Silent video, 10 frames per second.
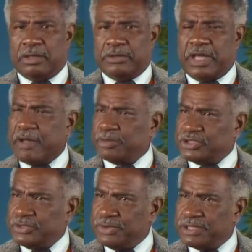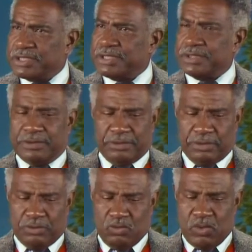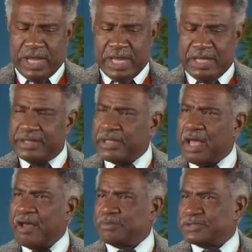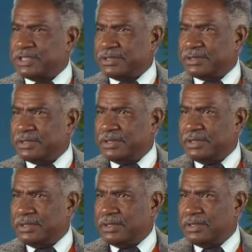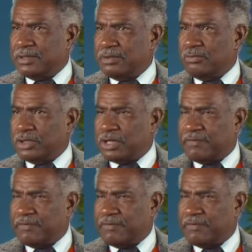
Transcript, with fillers: the opportunity, the way, the object would come